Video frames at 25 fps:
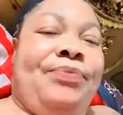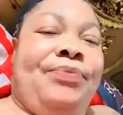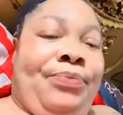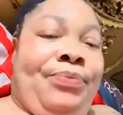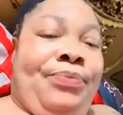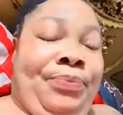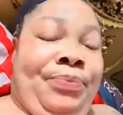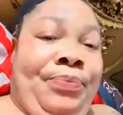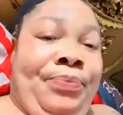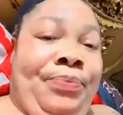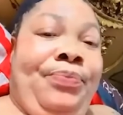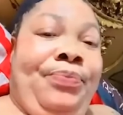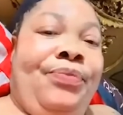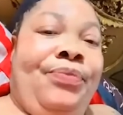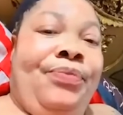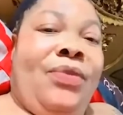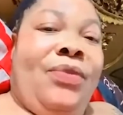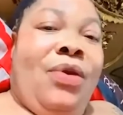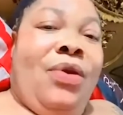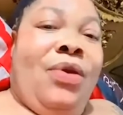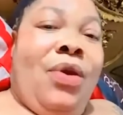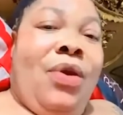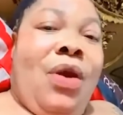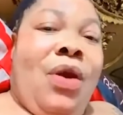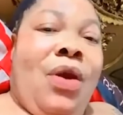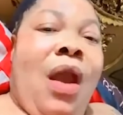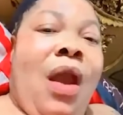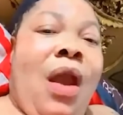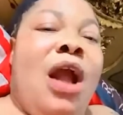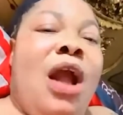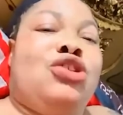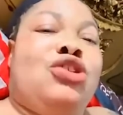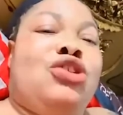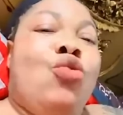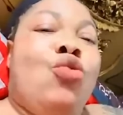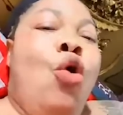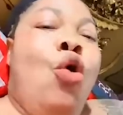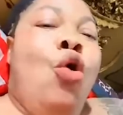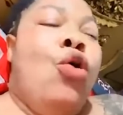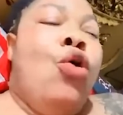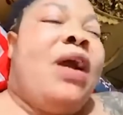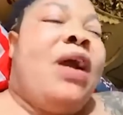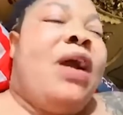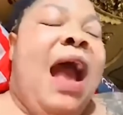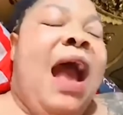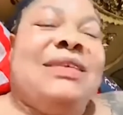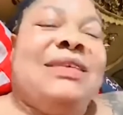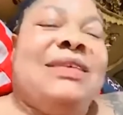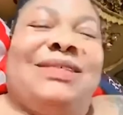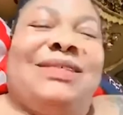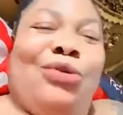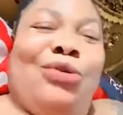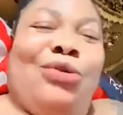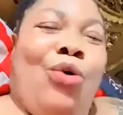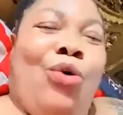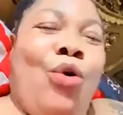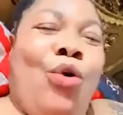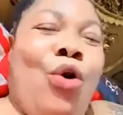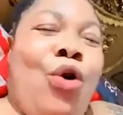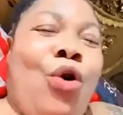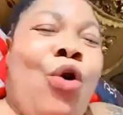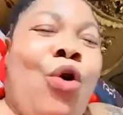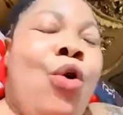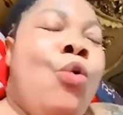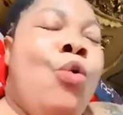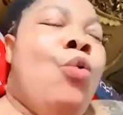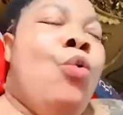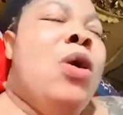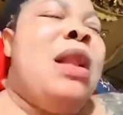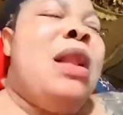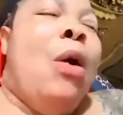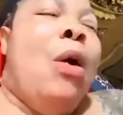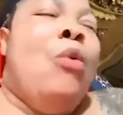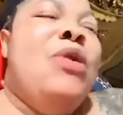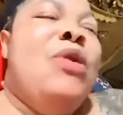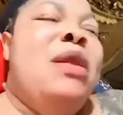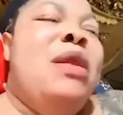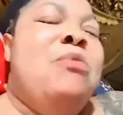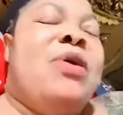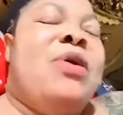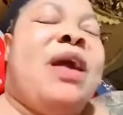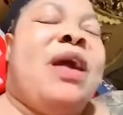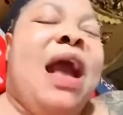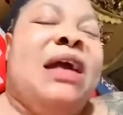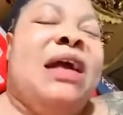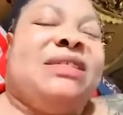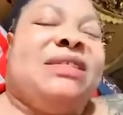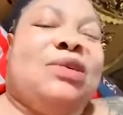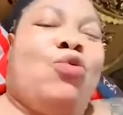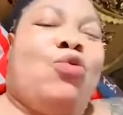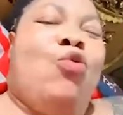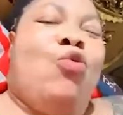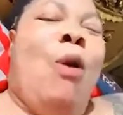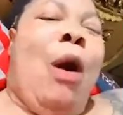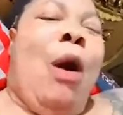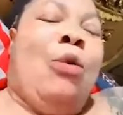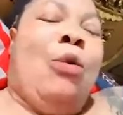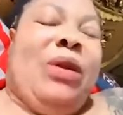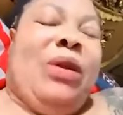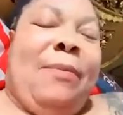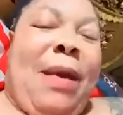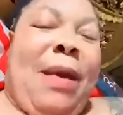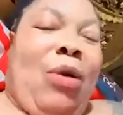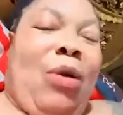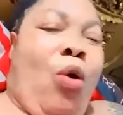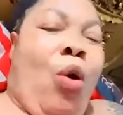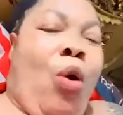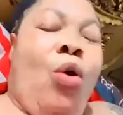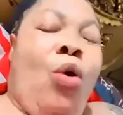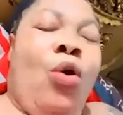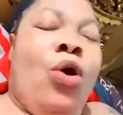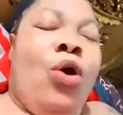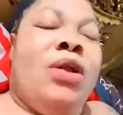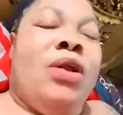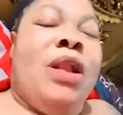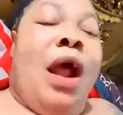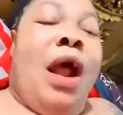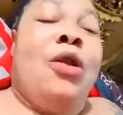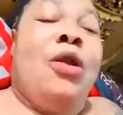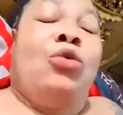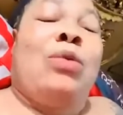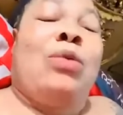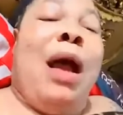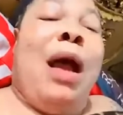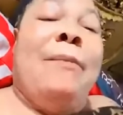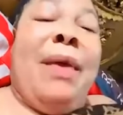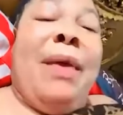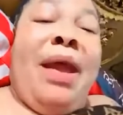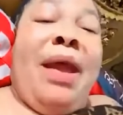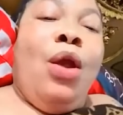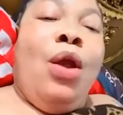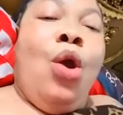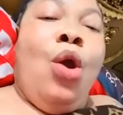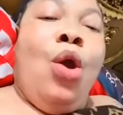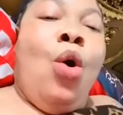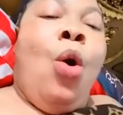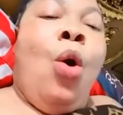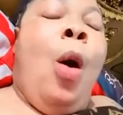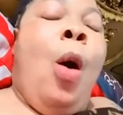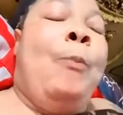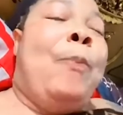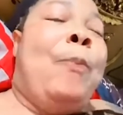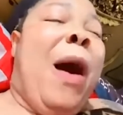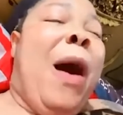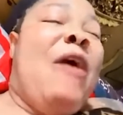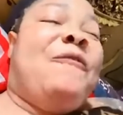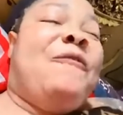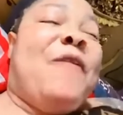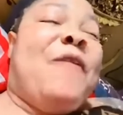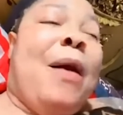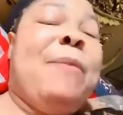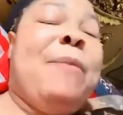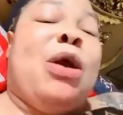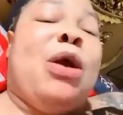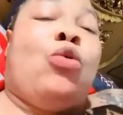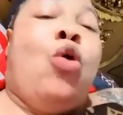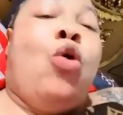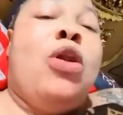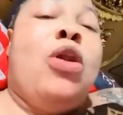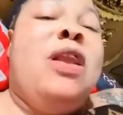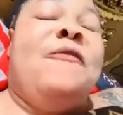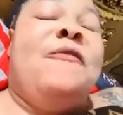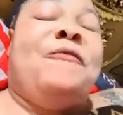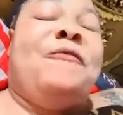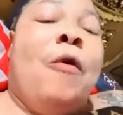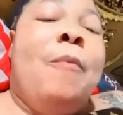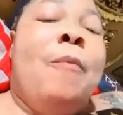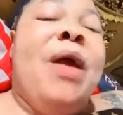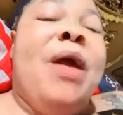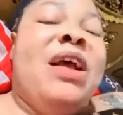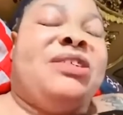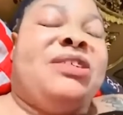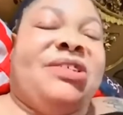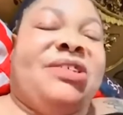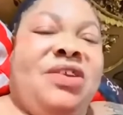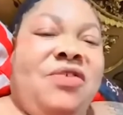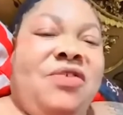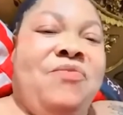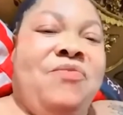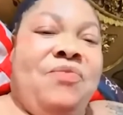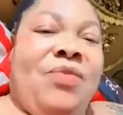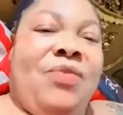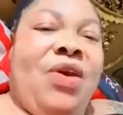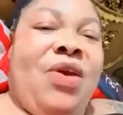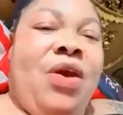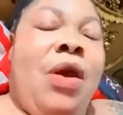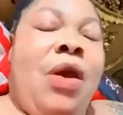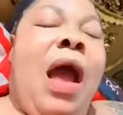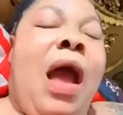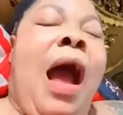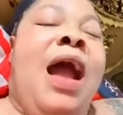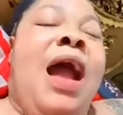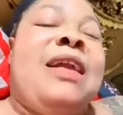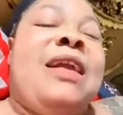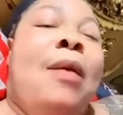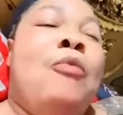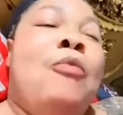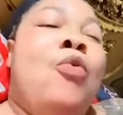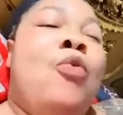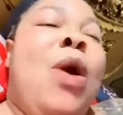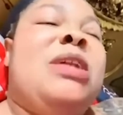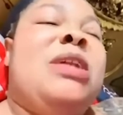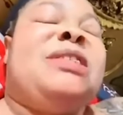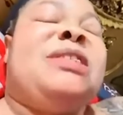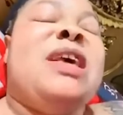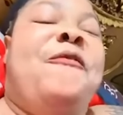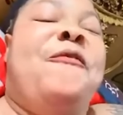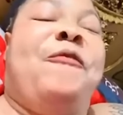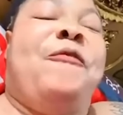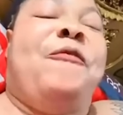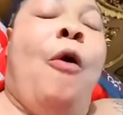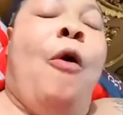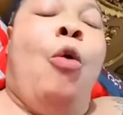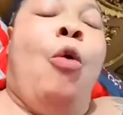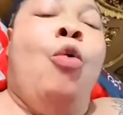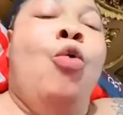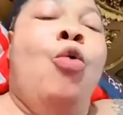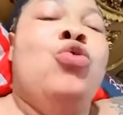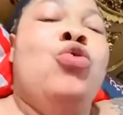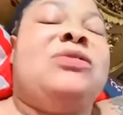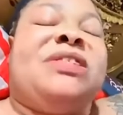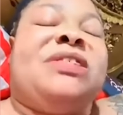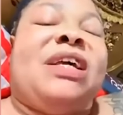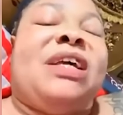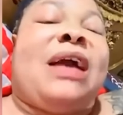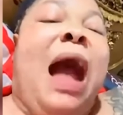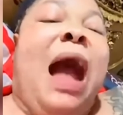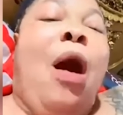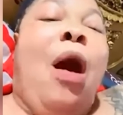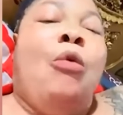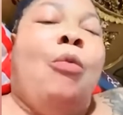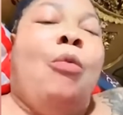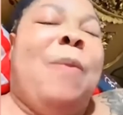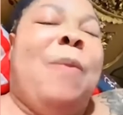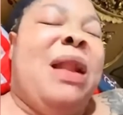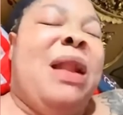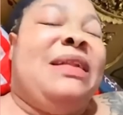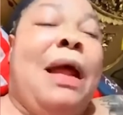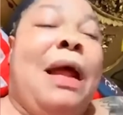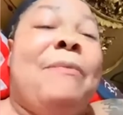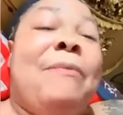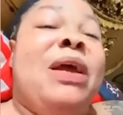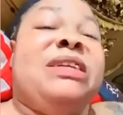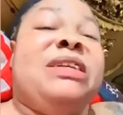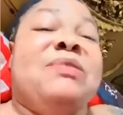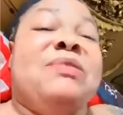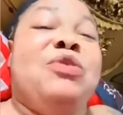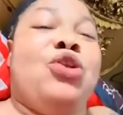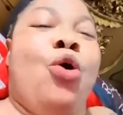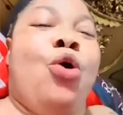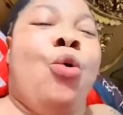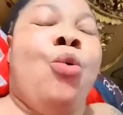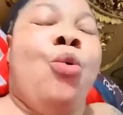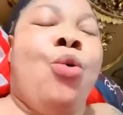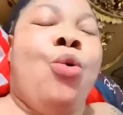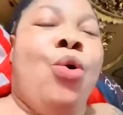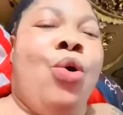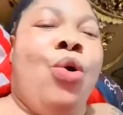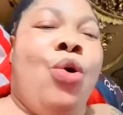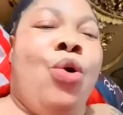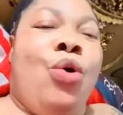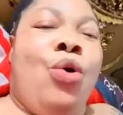It's who case, no, wonder when you case a quaw de meco, nano crap me, or papa me co deformation. I am waiting for who sika will bet damage me no.